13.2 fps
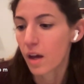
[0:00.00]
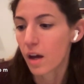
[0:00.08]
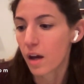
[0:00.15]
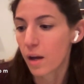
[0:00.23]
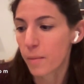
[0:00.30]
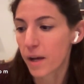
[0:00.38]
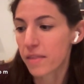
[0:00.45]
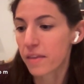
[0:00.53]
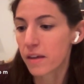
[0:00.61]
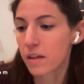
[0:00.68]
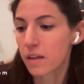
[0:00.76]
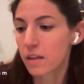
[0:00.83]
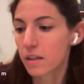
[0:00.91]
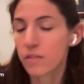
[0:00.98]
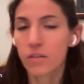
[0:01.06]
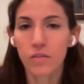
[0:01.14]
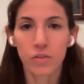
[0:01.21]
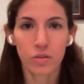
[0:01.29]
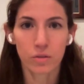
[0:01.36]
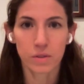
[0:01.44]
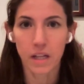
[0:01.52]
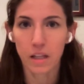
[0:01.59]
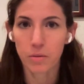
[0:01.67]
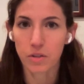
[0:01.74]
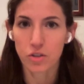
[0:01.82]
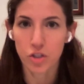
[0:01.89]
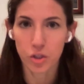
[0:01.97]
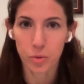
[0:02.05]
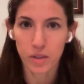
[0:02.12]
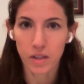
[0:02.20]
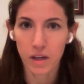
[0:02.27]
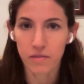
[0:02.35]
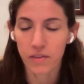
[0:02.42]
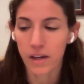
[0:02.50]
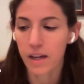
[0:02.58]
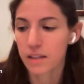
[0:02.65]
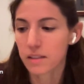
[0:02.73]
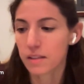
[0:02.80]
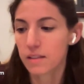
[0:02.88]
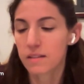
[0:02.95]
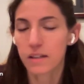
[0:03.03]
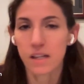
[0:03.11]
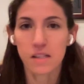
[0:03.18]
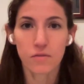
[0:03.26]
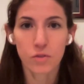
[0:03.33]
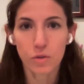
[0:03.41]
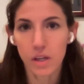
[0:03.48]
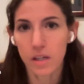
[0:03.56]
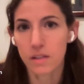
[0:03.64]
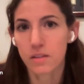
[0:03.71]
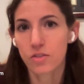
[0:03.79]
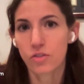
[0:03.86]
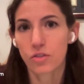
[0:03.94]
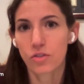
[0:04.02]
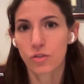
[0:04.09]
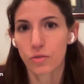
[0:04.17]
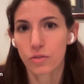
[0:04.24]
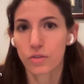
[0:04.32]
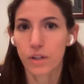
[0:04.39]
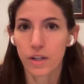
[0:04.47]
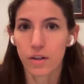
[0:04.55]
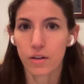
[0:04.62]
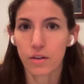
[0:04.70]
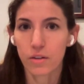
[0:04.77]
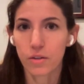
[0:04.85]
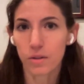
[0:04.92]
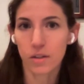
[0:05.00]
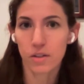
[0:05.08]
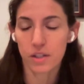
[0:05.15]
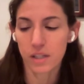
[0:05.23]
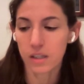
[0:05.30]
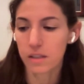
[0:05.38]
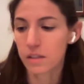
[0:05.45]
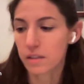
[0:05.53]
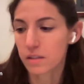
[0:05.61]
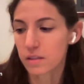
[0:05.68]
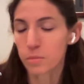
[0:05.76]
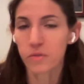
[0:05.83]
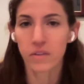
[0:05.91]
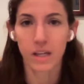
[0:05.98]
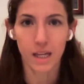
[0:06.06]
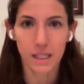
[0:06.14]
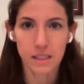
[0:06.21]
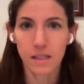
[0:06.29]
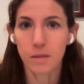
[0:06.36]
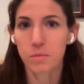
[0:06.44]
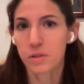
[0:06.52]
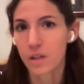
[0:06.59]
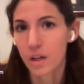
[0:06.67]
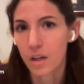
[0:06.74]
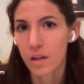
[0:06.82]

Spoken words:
I think even if you don't know exactly what to do with that fact, it's nice if you can to just show the greater you understand some of the concepts